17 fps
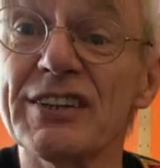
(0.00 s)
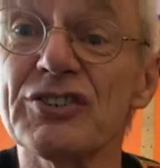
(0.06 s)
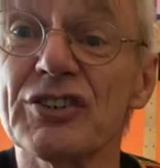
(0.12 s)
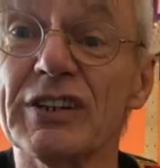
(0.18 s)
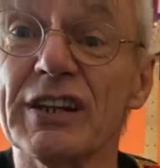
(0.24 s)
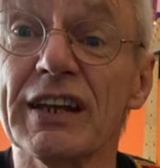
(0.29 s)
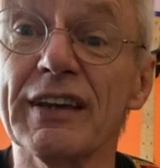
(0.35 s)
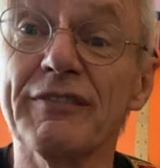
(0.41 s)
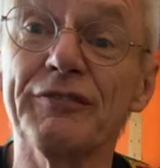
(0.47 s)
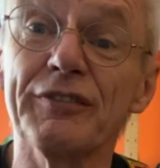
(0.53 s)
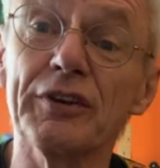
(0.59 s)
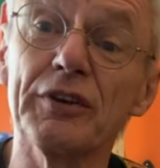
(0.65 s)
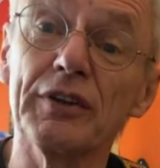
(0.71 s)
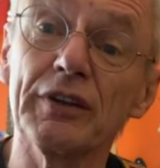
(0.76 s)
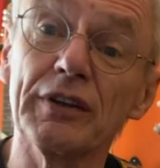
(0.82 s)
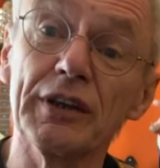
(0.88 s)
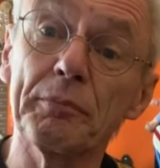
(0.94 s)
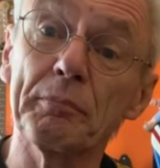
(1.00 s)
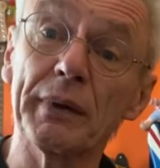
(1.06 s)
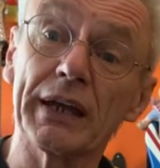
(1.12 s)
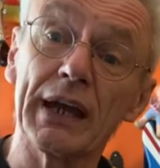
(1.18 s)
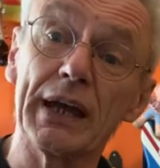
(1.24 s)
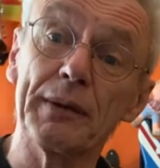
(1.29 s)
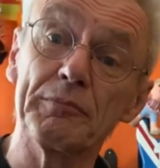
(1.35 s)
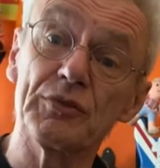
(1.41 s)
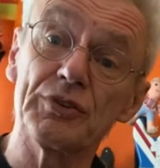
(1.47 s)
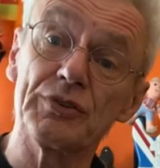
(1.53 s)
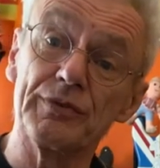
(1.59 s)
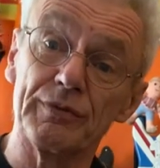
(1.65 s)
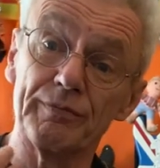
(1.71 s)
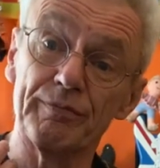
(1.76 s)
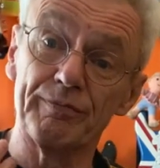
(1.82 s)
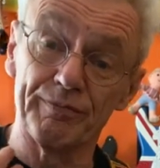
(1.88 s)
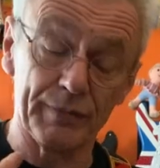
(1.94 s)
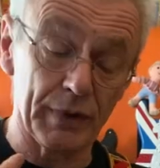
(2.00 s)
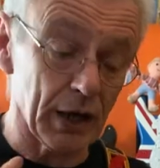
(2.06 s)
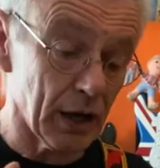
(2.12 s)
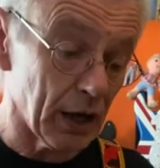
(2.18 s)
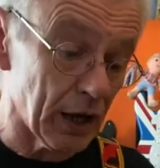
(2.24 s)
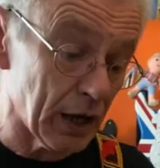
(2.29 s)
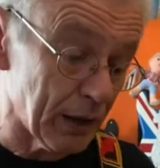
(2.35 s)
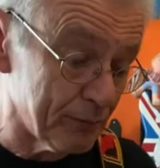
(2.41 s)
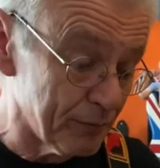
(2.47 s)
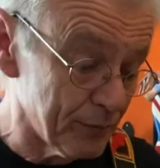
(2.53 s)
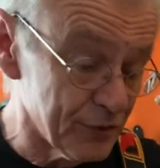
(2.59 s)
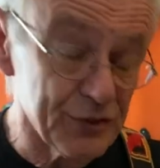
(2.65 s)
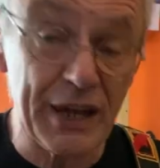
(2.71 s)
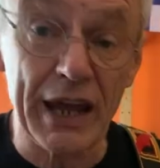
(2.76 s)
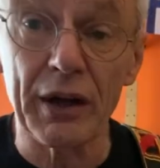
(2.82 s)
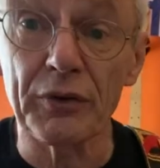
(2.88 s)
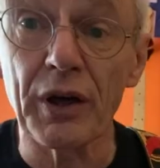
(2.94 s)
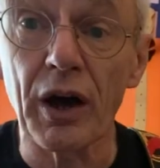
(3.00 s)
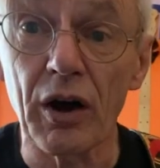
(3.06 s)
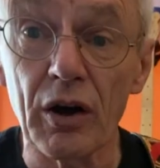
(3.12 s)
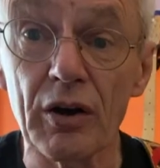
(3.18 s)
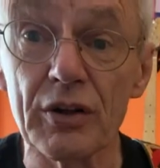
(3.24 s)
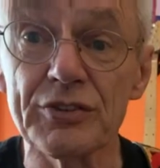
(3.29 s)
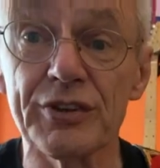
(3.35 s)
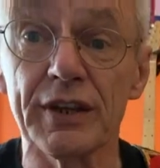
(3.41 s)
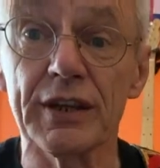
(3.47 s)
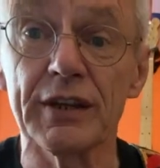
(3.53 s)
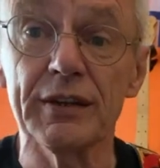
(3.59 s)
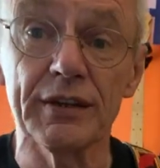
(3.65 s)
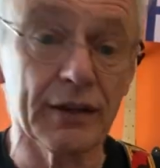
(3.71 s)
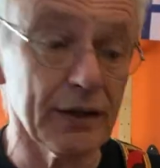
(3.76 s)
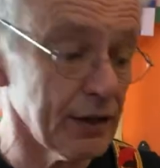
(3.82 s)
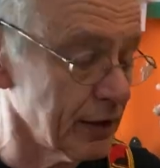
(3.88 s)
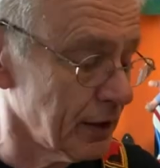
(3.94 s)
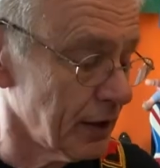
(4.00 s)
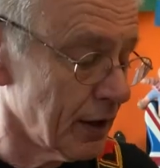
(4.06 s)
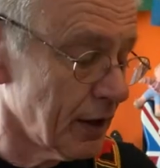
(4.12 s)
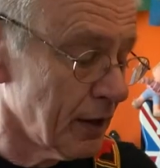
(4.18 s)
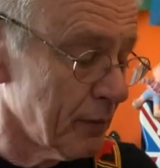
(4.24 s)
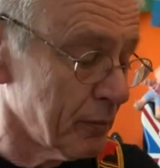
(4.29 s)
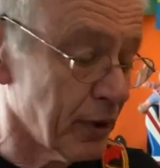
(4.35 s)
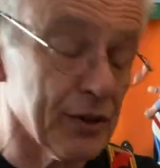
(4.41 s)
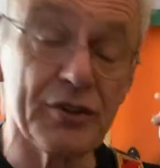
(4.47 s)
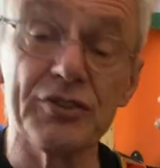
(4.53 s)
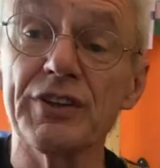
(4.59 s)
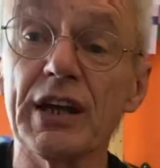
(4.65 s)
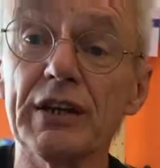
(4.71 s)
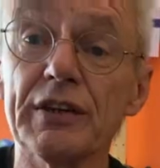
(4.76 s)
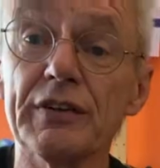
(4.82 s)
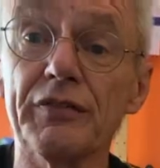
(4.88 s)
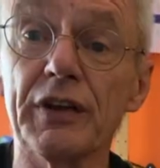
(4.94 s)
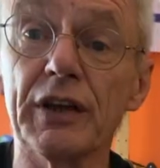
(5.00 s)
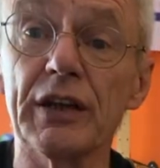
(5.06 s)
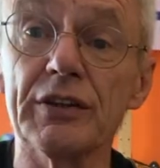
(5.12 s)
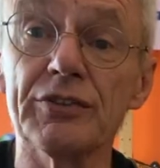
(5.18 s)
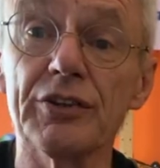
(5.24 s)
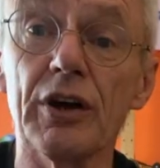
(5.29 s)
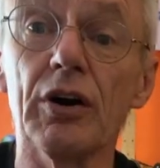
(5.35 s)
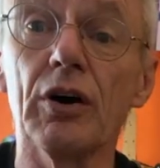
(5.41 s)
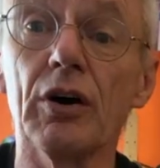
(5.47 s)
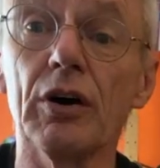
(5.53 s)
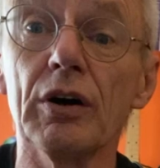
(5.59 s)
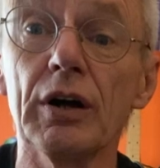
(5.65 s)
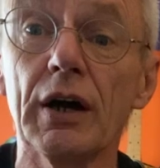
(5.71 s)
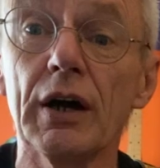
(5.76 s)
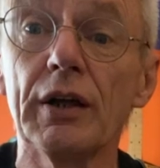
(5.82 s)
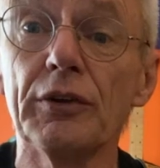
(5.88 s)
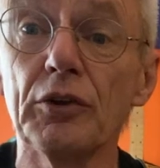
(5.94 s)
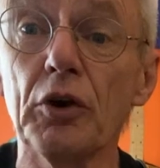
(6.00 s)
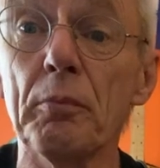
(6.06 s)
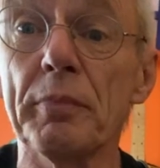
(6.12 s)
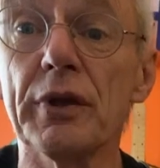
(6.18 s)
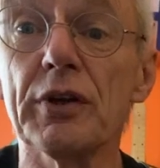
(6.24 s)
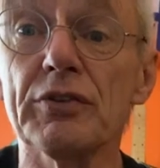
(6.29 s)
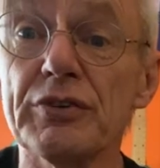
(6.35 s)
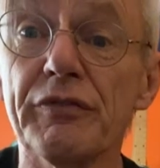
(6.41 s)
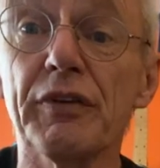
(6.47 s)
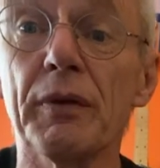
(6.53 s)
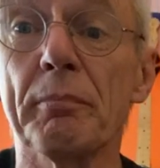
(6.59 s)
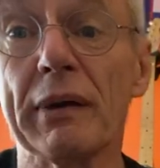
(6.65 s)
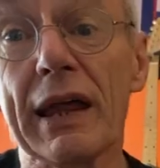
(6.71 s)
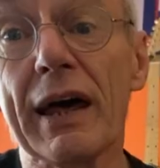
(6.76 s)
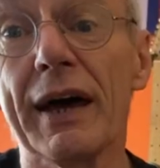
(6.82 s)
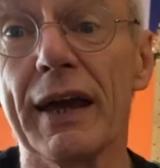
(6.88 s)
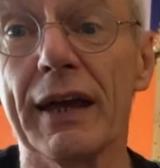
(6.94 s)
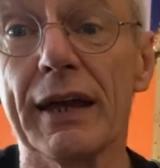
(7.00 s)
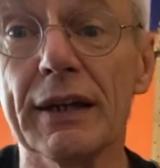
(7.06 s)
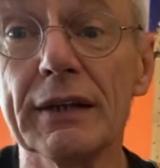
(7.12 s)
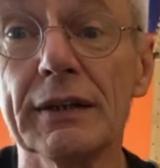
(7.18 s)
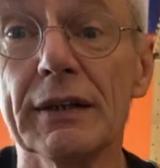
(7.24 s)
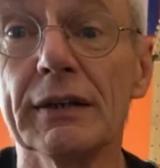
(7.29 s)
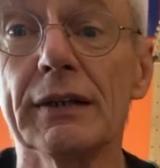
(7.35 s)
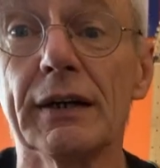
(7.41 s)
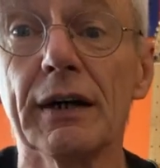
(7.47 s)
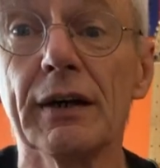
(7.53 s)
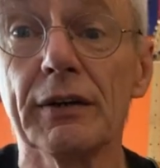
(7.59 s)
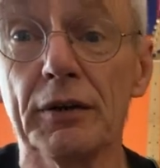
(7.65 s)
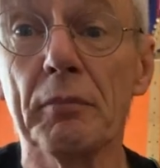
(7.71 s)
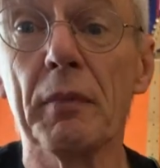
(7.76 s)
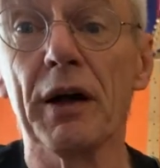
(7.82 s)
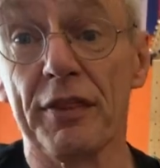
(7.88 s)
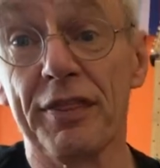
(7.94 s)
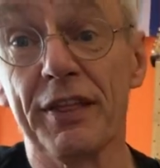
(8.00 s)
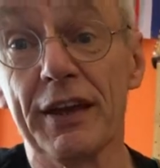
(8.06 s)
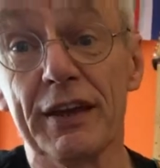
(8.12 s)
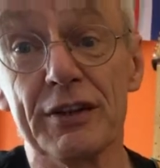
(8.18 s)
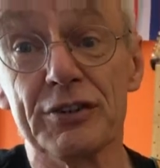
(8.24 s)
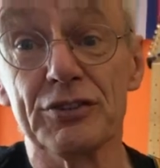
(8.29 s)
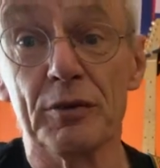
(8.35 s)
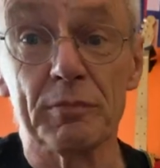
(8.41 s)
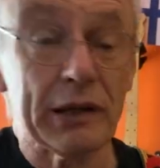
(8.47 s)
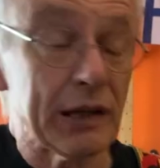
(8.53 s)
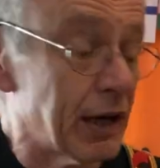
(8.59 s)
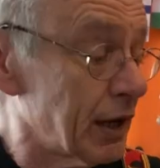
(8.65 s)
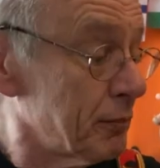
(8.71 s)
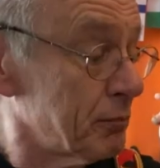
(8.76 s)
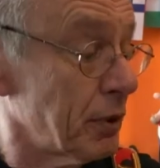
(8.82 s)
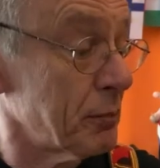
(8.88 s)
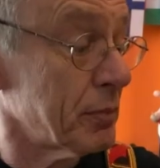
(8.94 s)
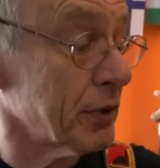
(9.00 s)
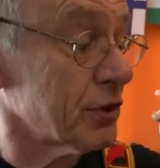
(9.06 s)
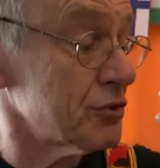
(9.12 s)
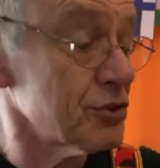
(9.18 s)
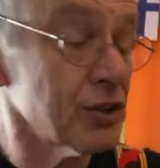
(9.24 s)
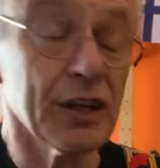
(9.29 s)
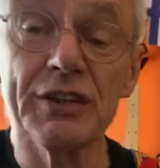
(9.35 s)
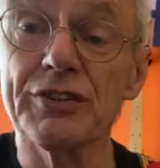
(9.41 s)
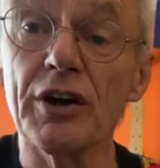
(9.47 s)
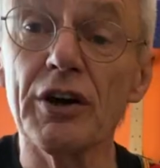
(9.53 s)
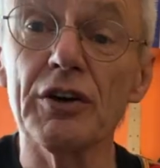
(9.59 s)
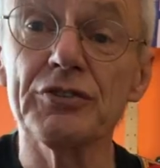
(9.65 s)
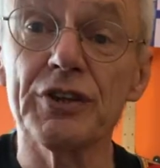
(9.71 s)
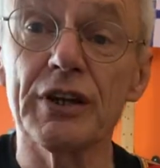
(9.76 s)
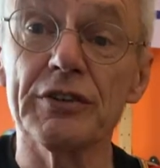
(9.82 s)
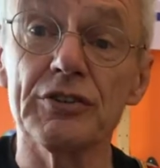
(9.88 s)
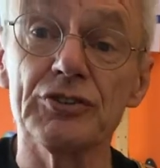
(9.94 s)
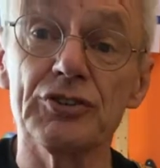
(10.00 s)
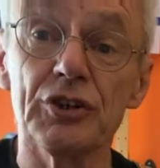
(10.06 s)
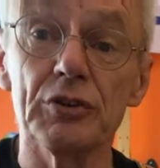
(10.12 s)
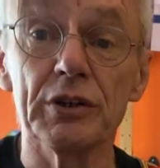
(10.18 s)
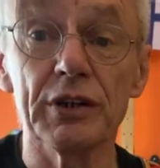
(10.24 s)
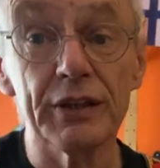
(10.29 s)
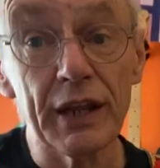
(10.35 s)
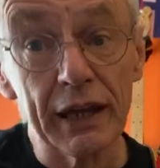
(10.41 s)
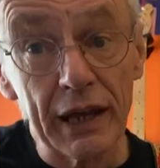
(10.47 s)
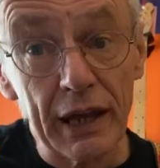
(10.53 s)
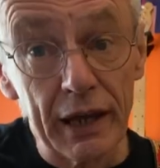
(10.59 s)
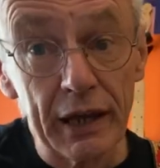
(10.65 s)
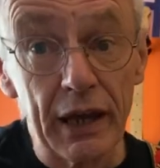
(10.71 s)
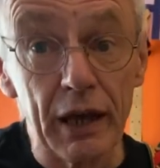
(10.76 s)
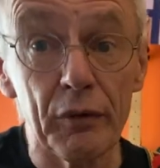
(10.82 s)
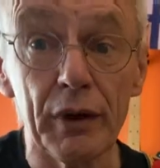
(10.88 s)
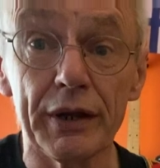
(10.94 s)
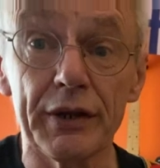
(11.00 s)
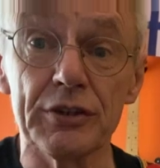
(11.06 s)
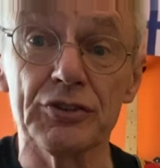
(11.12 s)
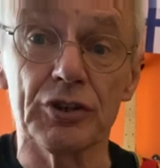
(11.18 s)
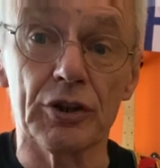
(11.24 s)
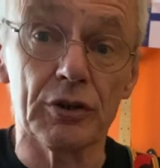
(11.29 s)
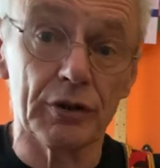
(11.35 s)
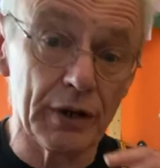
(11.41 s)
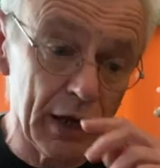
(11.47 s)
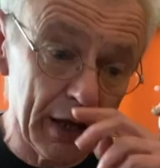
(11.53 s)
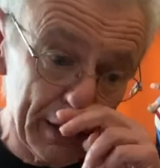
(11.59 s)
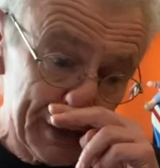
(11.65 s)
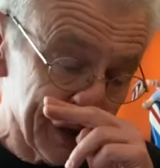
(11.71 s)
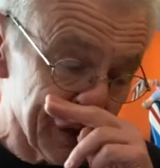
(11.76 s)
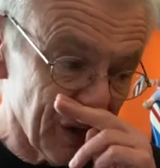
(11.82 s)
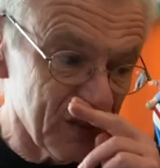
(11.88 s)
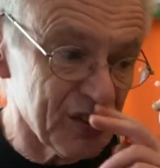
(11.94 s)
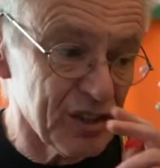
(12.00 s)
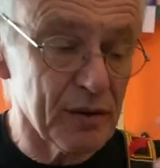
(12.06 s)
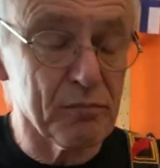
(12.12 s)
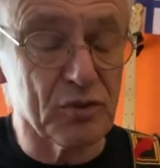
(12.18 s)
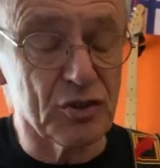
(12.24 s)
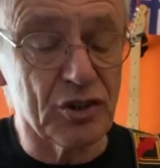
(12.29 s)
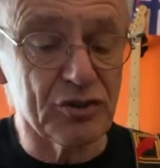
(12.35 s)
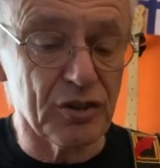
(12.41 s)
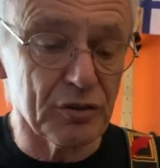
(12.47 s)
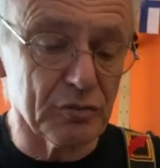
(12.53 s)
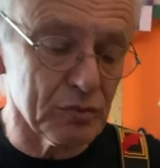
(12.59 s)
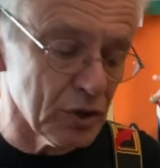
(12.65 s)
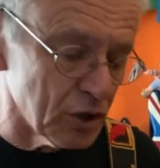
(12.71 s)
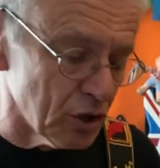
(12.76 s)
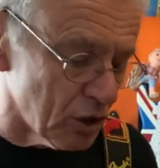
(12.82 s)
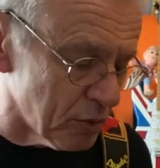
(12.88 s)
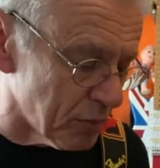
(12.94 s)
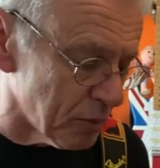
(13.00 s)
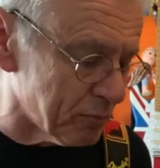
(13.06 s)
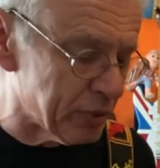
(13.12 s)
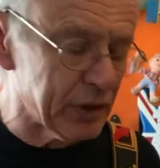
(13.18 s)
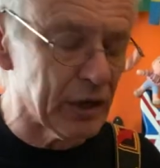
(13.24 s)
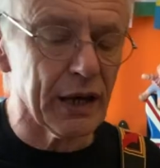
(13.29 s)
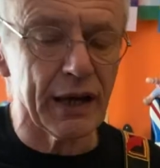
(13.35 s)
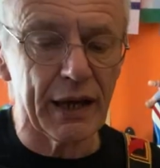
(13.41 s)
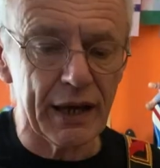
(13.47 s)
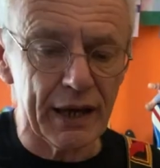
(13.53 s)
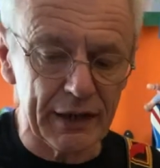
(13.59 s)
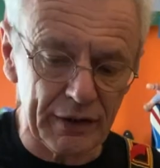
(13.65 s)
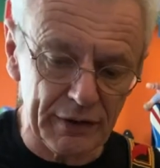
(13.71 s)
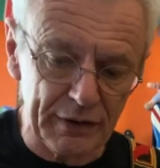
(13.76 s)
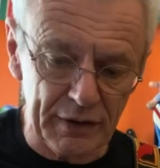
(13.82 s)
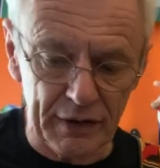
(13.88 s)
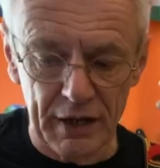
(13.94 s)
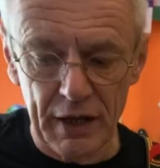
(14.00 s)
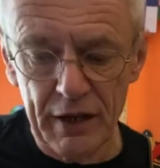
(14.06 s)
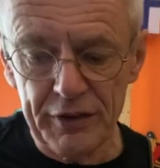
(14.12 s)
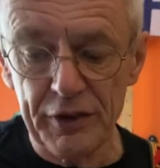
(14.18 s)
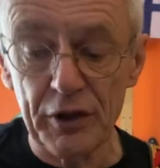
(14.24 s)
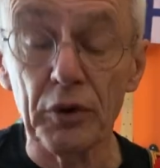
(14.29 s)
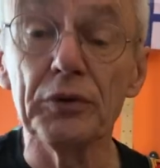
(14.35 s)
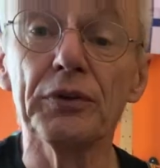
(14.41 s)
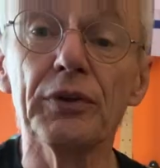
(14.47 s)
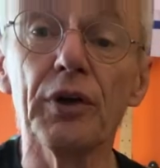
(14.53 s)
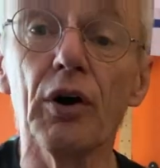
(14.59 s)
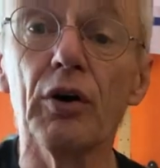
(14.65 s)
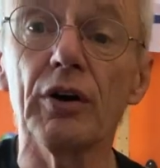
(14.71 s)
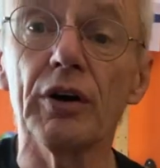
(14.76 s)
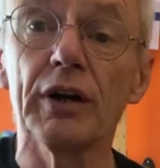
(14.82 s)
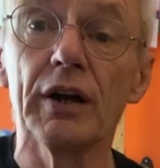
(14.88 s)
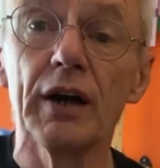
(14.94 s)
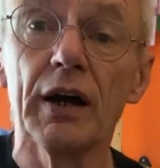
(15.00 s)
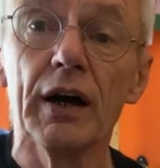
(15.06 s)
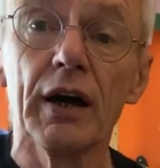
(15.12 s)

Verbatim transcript: actually if you you became um, downhearted by the sound of your guitar, not because of your playing. You might think it's your playing, but because the guitar's out of tune, and they can go out of tune. You know, temperatures of the room and playing and the odd knock.